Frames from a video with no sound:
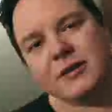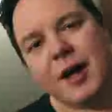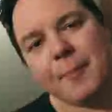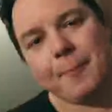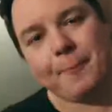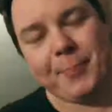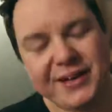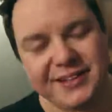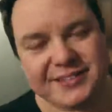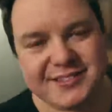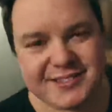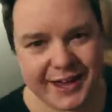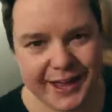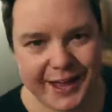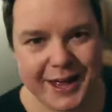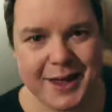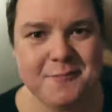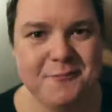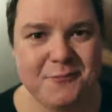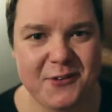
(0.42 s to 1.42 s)
Hold up, it's
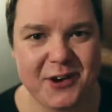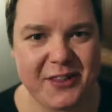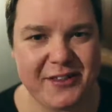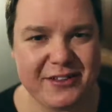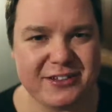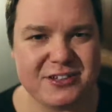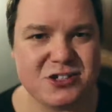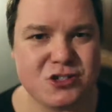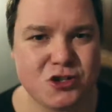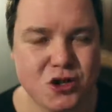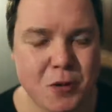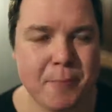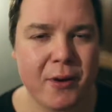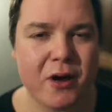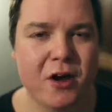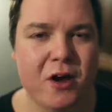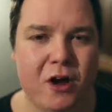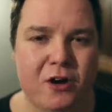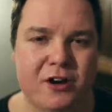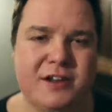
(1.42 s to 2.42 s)
time for another
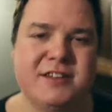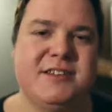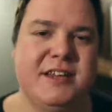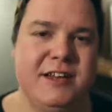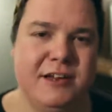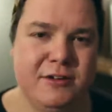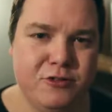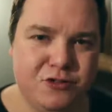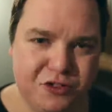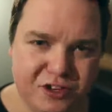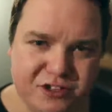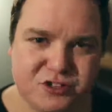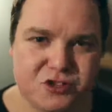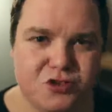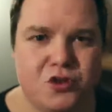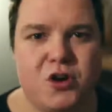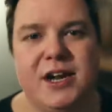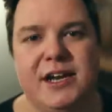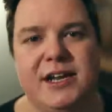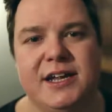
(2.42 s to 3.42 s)
super honest illusionist
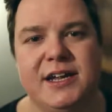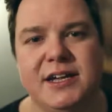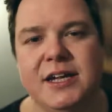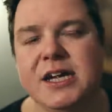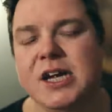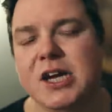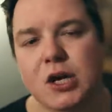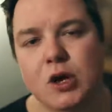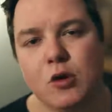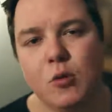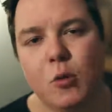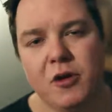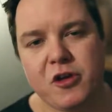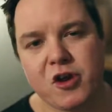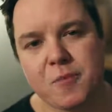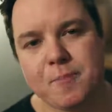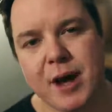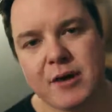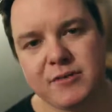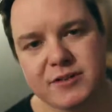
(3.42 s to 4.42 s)
trailer. What
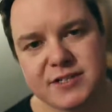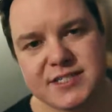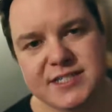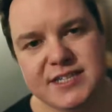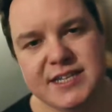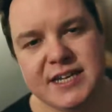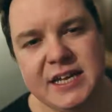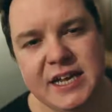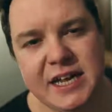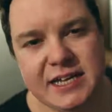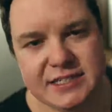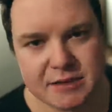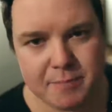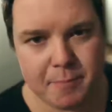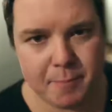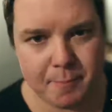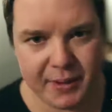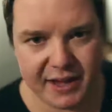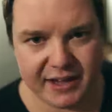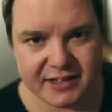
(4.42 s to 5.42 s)
you're about to see is
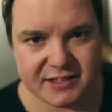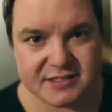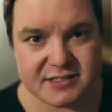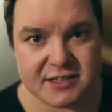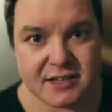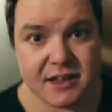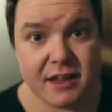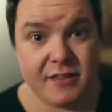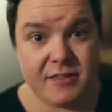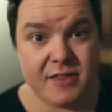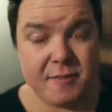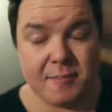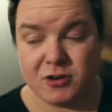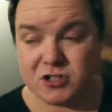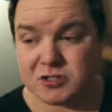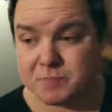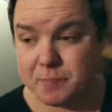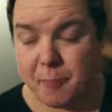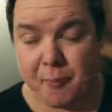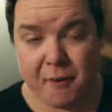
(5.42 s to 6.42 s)
Abyss, the
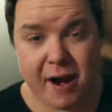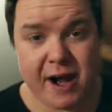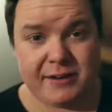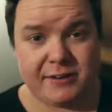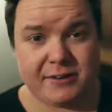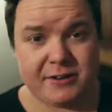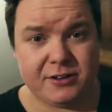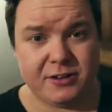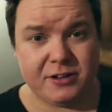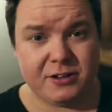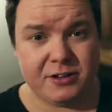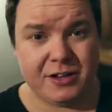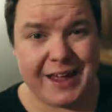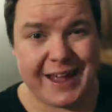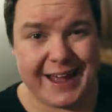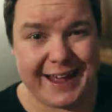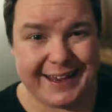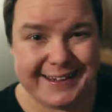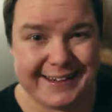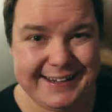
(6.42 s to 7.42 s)
most practical
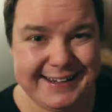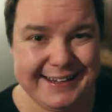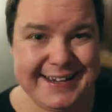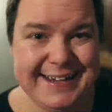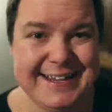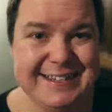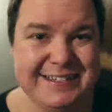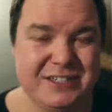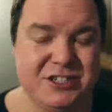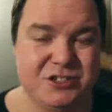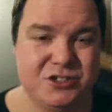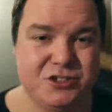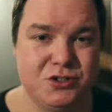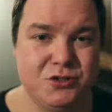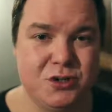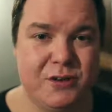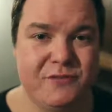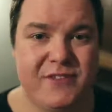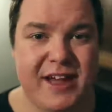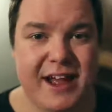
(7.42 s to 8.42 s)
and easy to
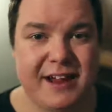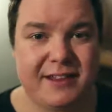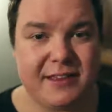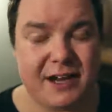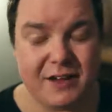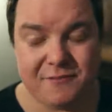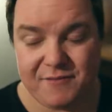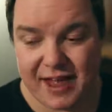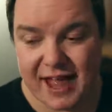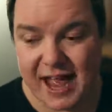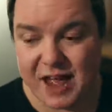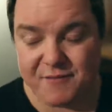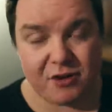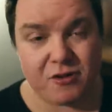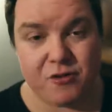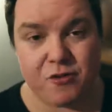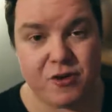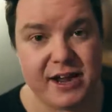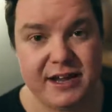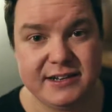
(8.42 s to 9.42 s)
do effect that I've ever
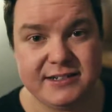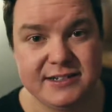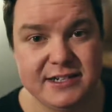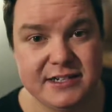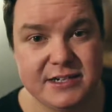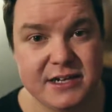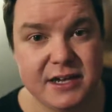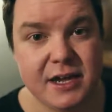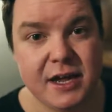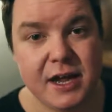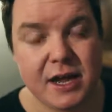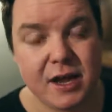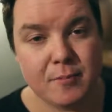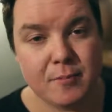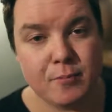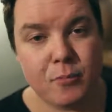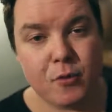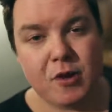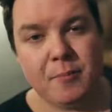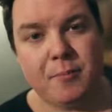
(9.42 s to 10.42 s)
created.
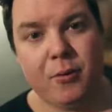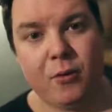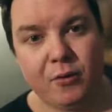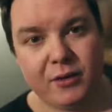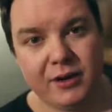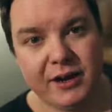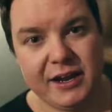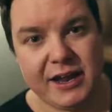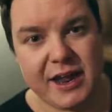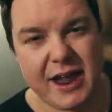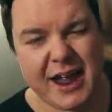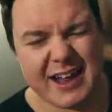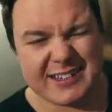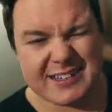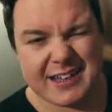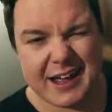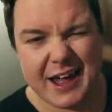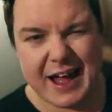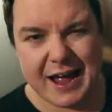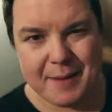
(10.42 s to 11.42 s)
More importantly,
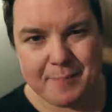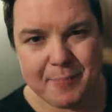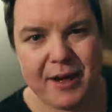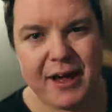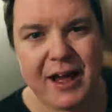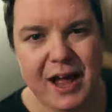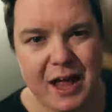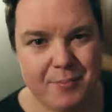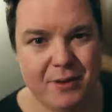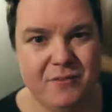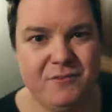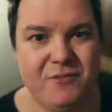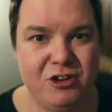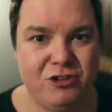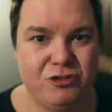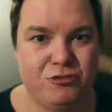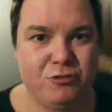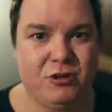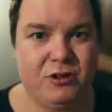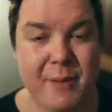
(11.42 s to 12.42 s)
it's hyper hyper
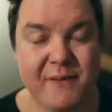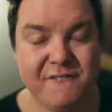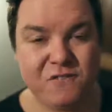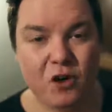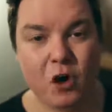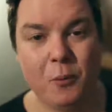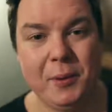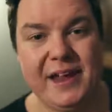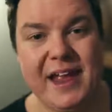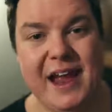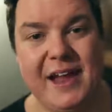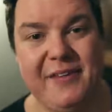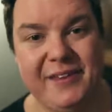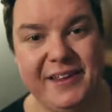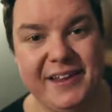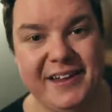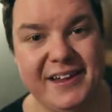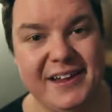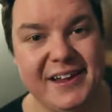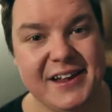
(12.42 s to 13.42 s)
visual. Before we get
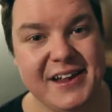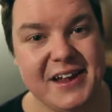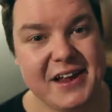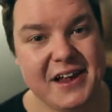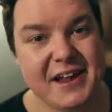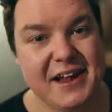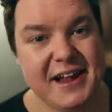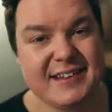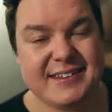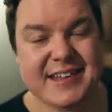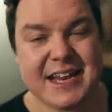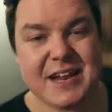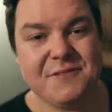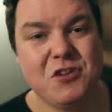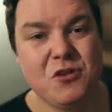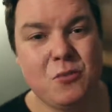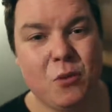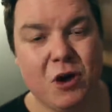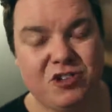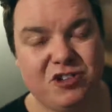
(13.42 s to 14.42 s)
there, instead of
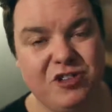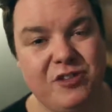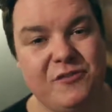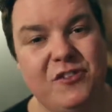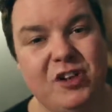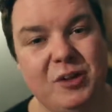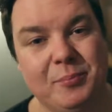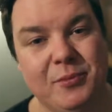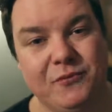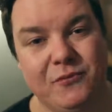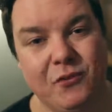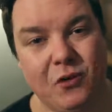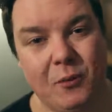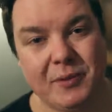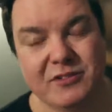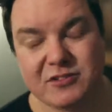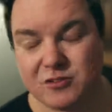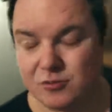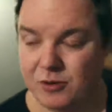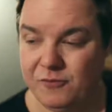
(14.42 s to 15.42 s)
you watching the full
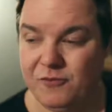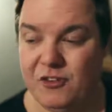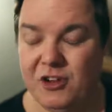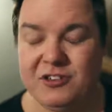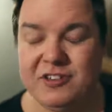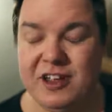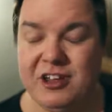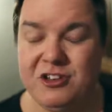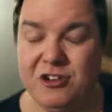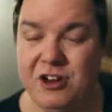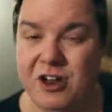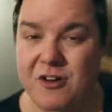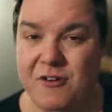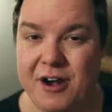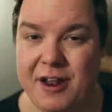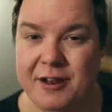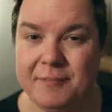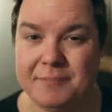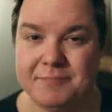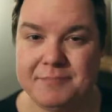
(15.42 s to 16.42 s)
performance and reverse
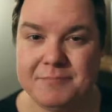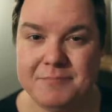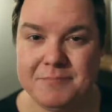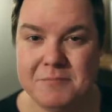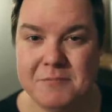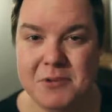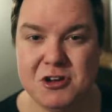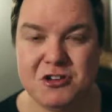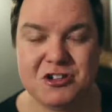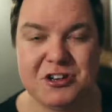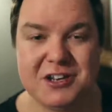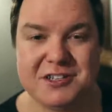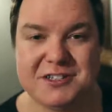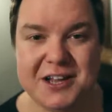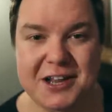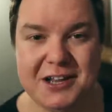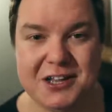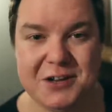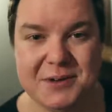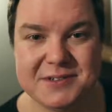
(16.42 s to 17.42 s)
engineering it, which just gonna
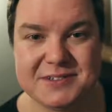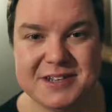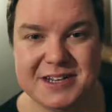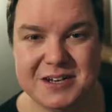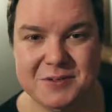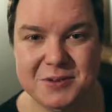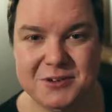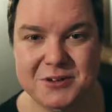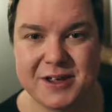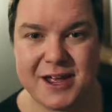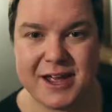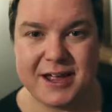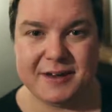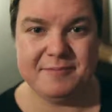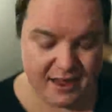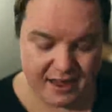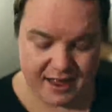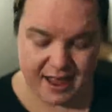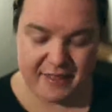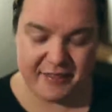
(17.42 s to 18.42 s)
tell you exactly what you
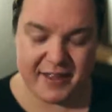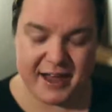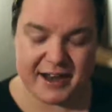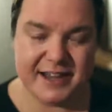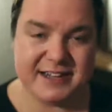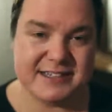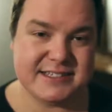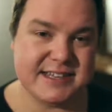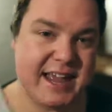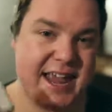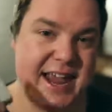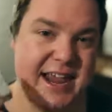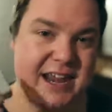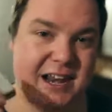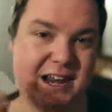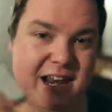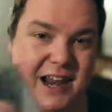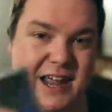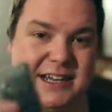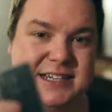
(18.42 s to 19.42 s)
get, and that is a
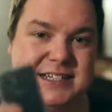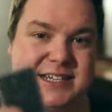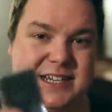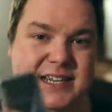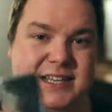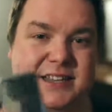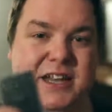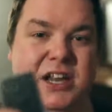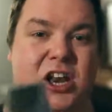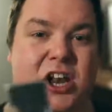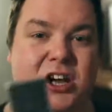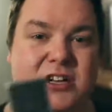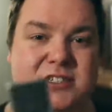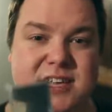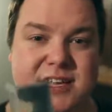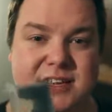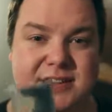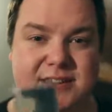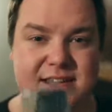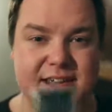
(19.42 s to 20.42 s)
lighter that
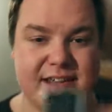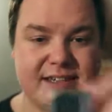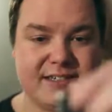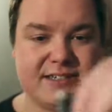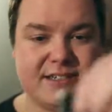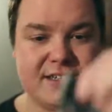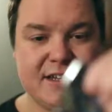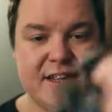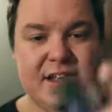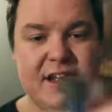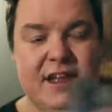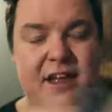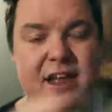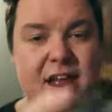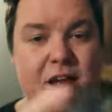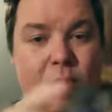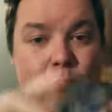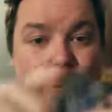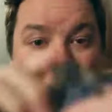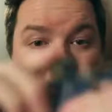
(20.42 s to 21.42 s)
looks like this.
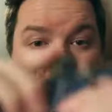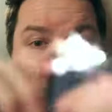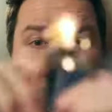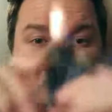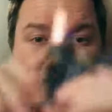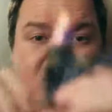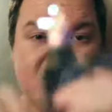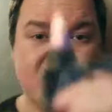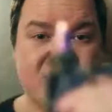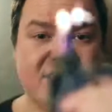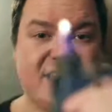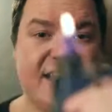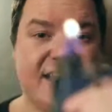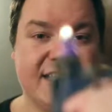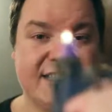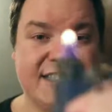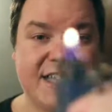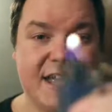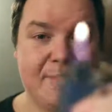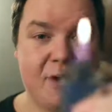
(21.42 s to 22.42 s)
Works just like
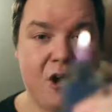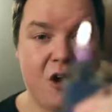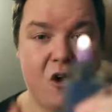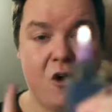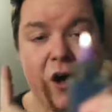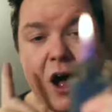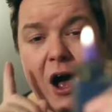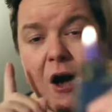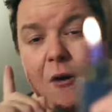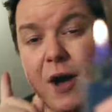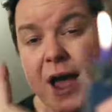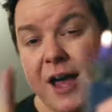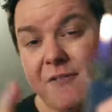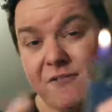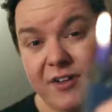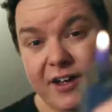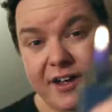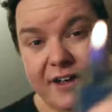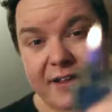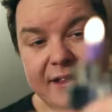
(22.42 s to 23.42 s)
a Zippo,
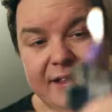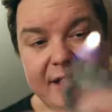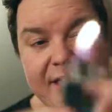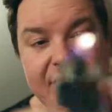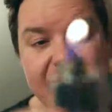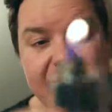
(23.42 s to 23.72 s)
however,